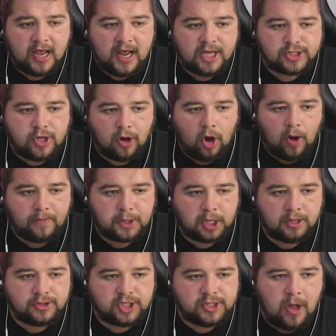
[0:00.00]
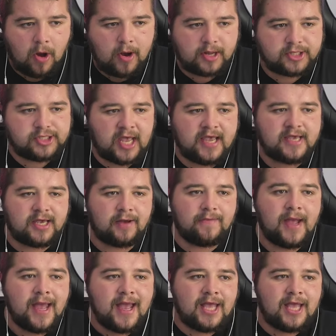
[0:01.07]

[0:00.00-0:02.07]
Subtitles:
He's got options. He's not going to take him.